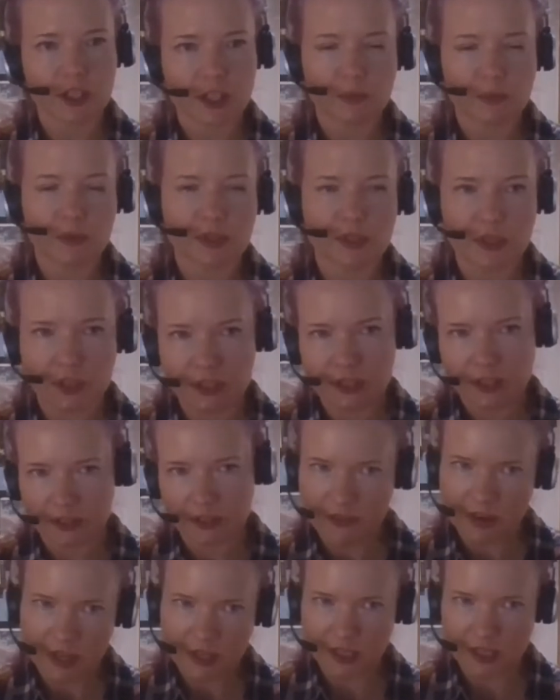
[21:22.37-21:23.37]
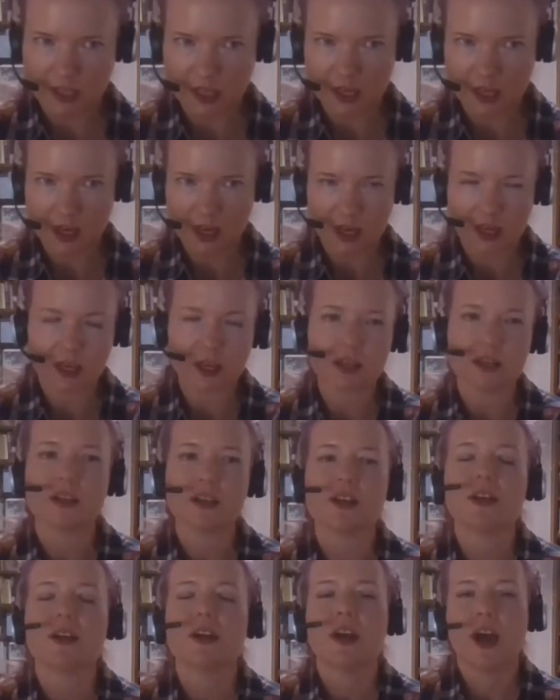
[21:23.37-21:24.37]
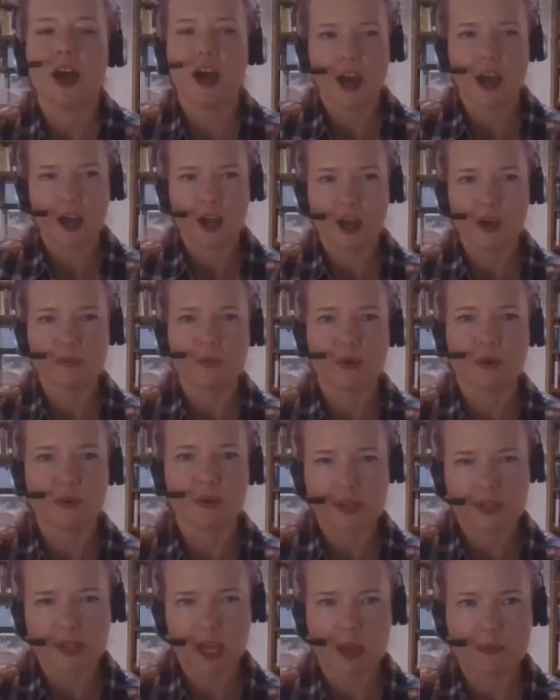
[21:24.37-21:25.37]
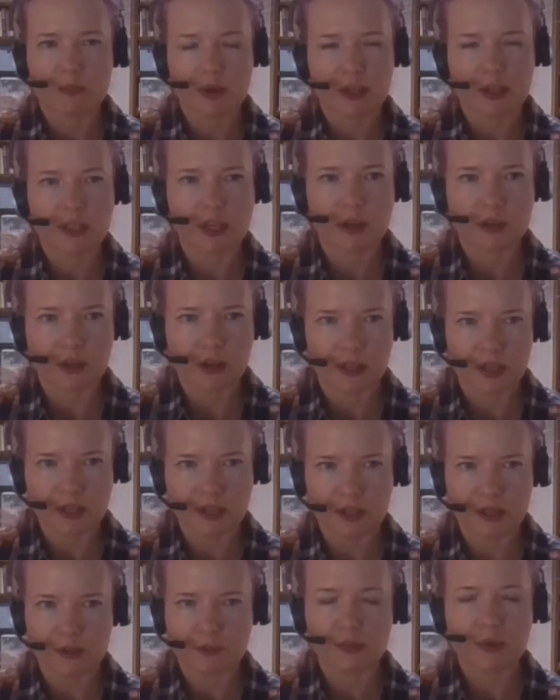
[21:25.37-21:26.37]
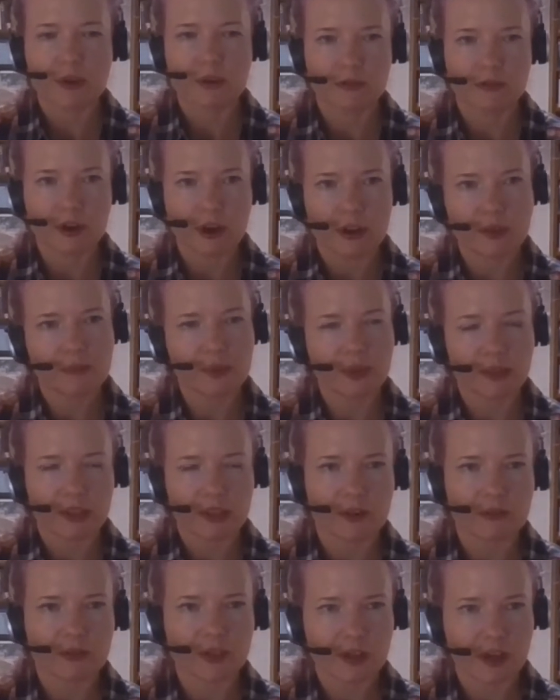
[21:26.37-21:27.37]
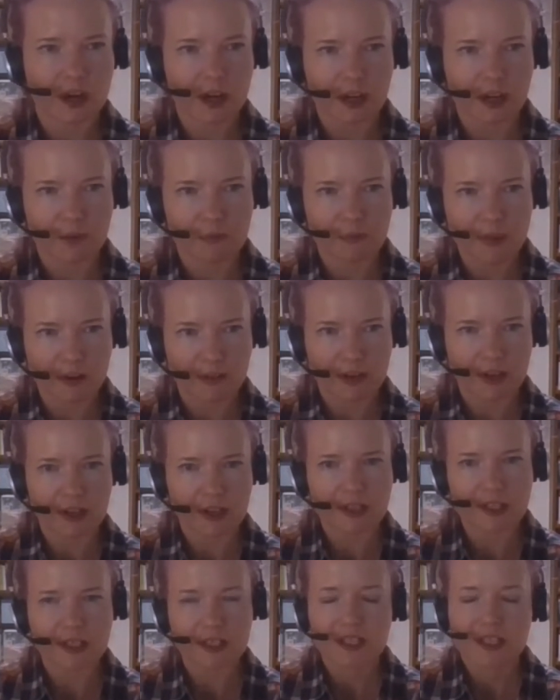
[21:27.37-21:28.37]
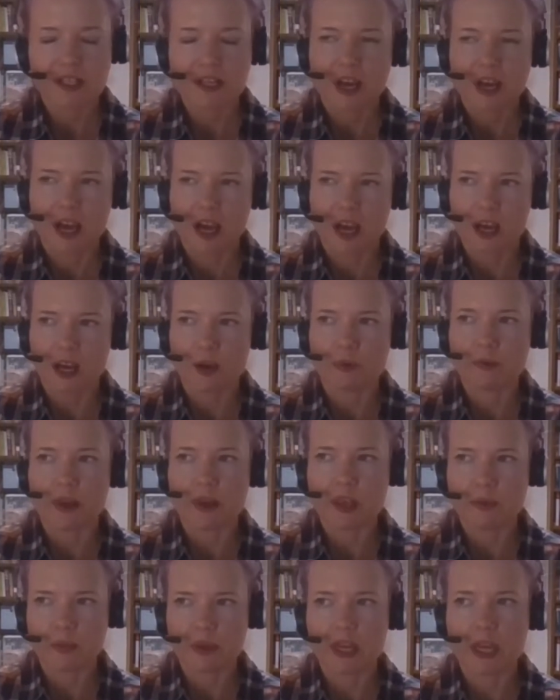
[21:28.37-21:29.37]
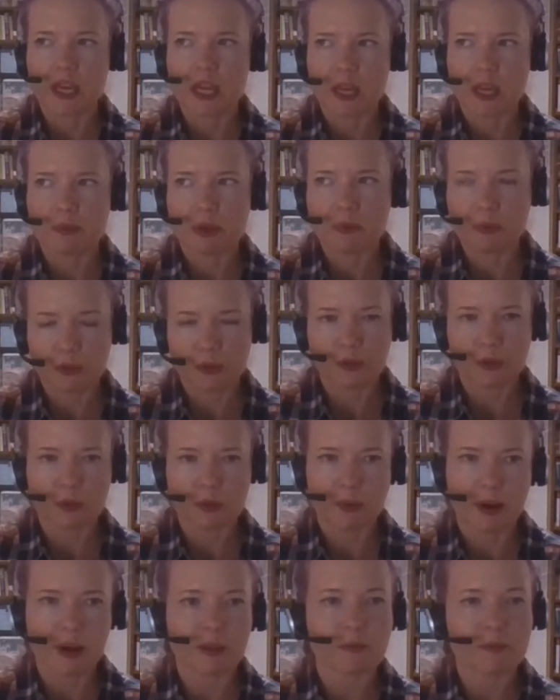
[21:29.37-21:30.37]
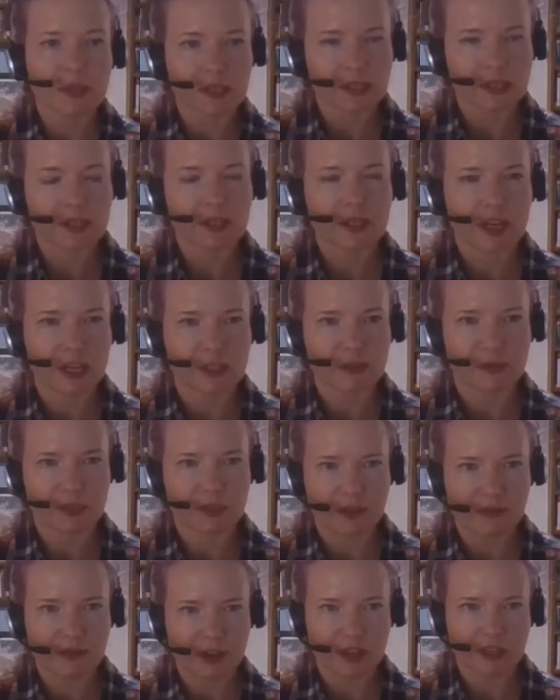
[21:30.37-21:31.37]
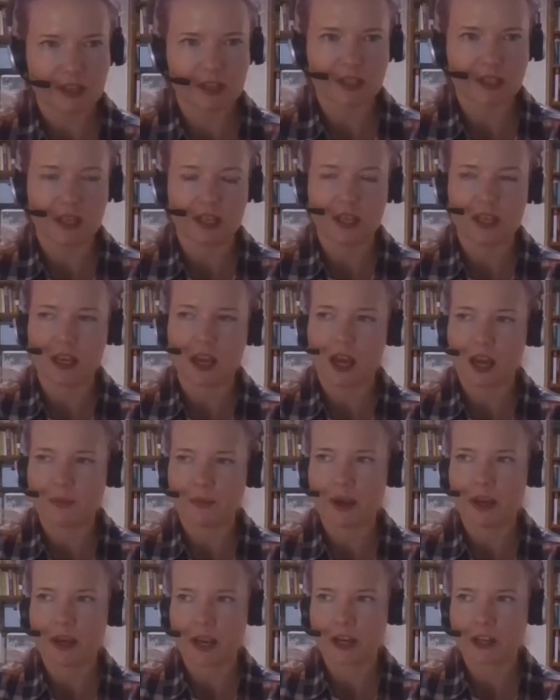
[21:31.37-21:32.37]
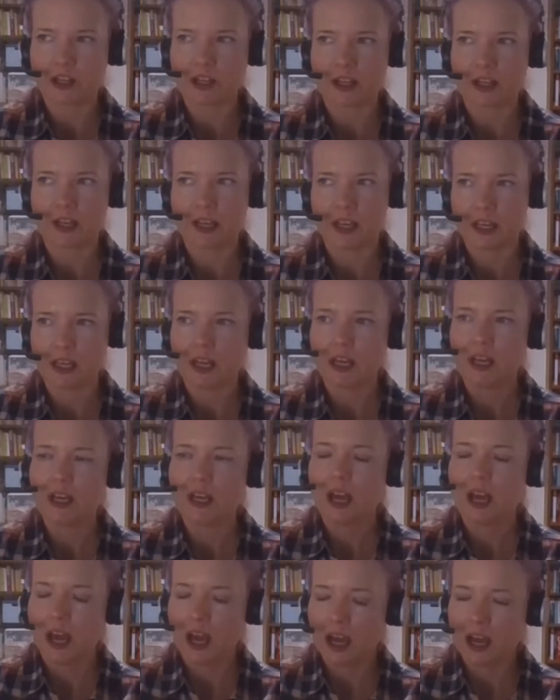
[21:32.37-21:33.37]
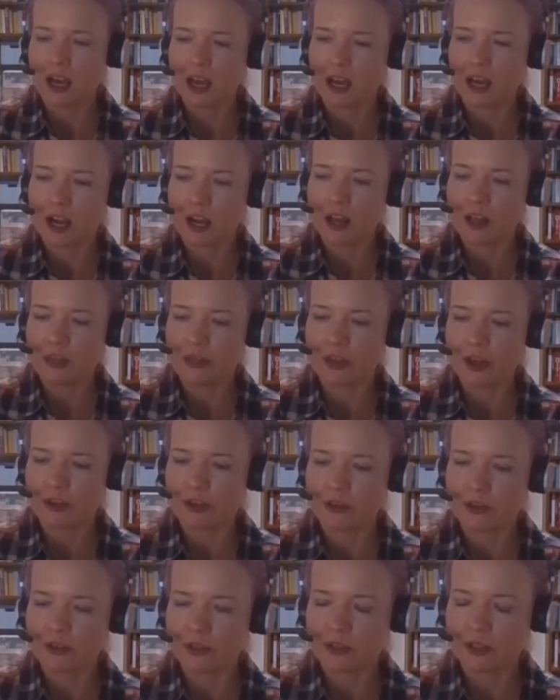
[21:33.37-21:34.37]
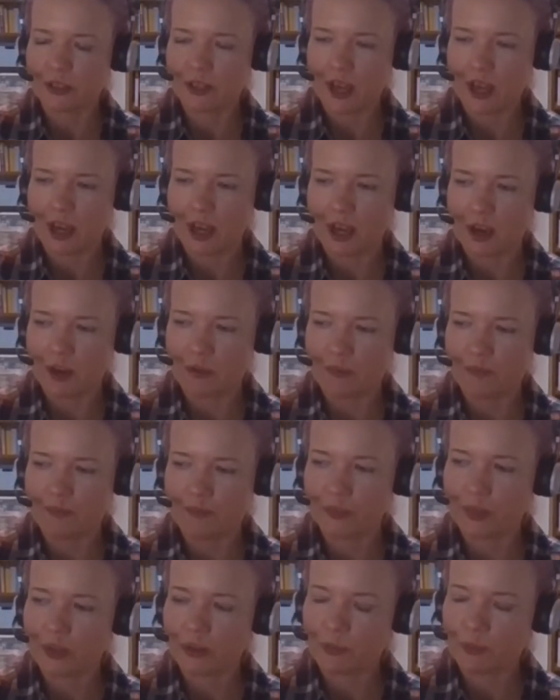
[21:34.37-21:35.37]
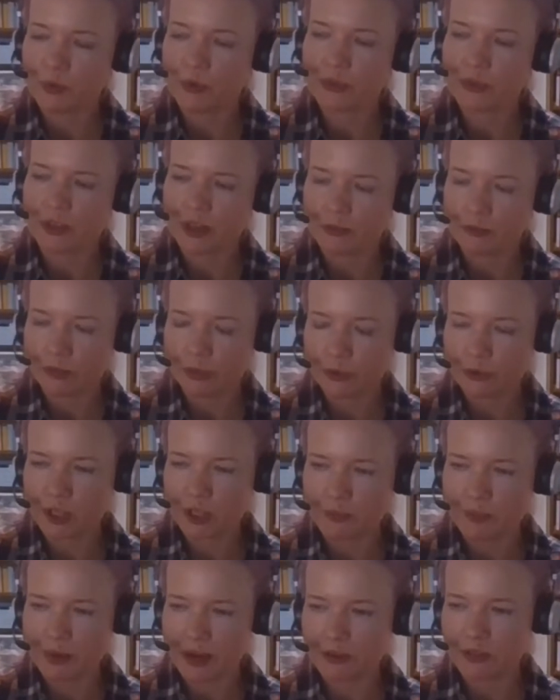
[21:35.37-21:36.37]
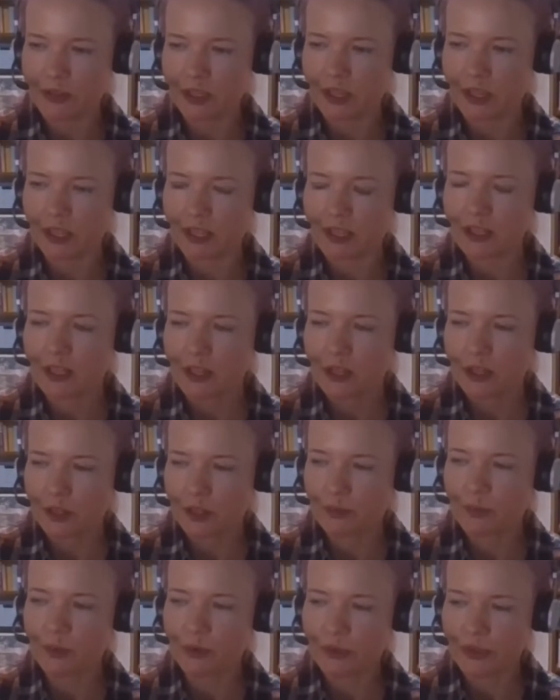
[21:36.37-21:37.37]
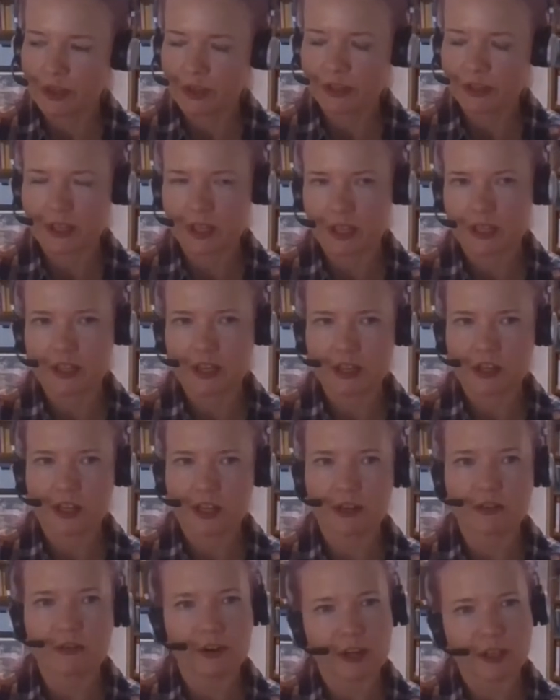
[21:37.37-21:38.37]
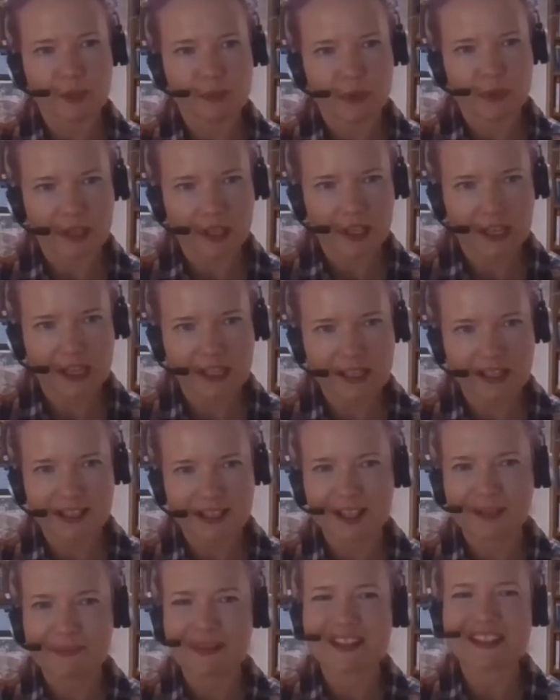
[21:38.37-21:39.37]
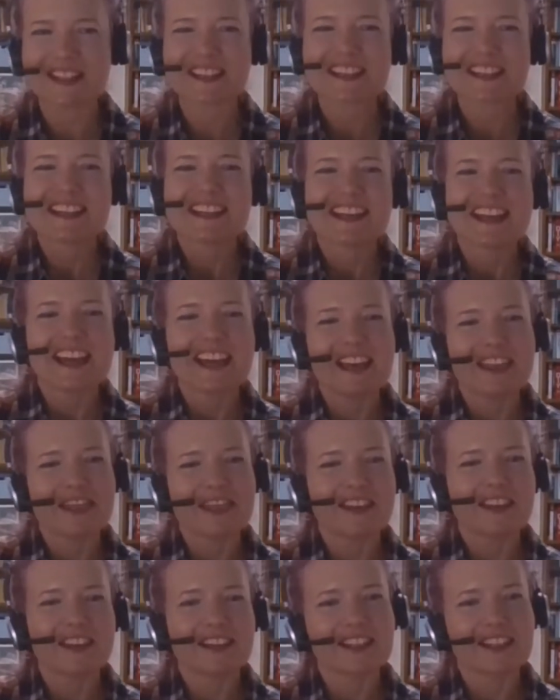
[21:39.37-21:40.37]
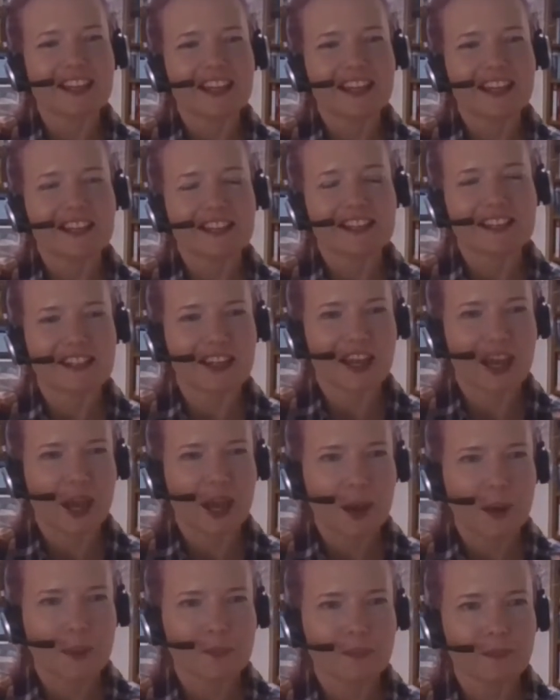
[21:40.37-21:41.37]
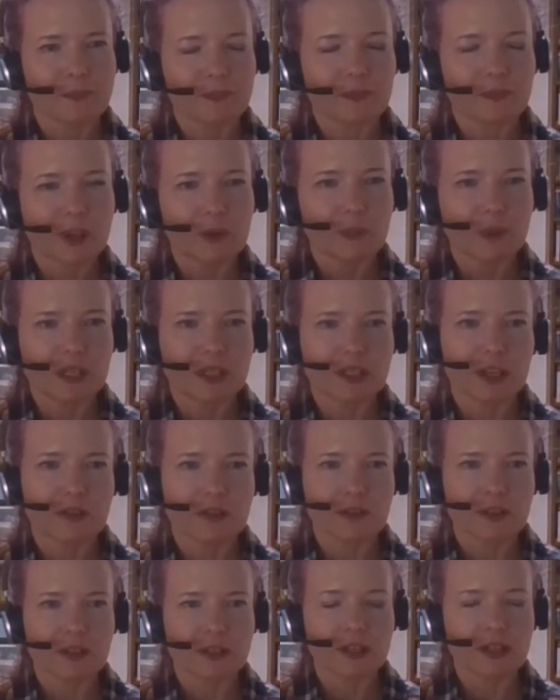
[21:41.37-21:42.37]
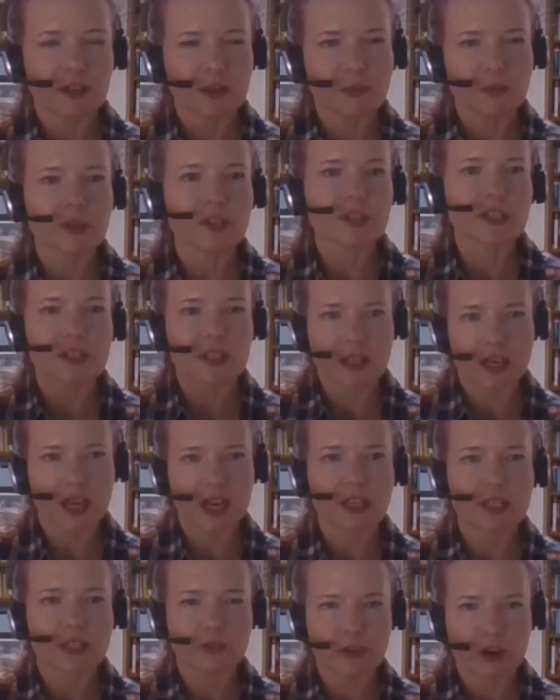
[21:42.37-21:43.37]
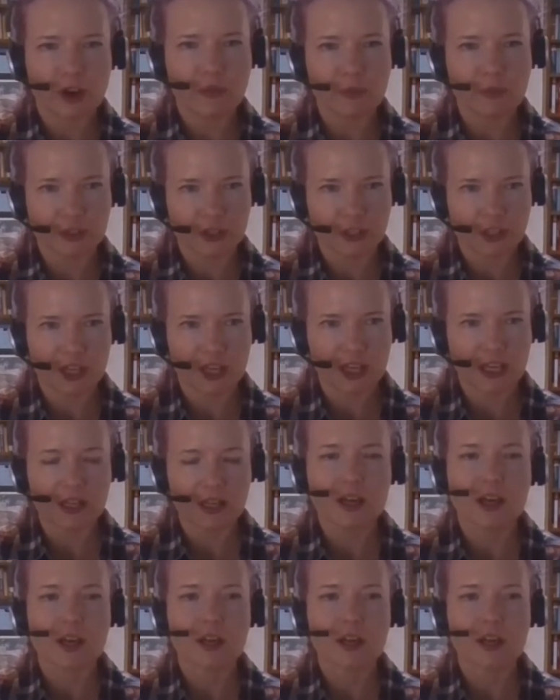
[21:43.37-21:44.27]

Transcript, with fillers: she was the diversity hire um, or is there by tokenism rather than being there entirely on merit. Um, and then we hear people talk about the business case for diversity, um, and actually, uh, those um, the more that I've thought about it, the more those things actually grind my gears a little bit. In that it's um, we don't you know what is the case for homogeny?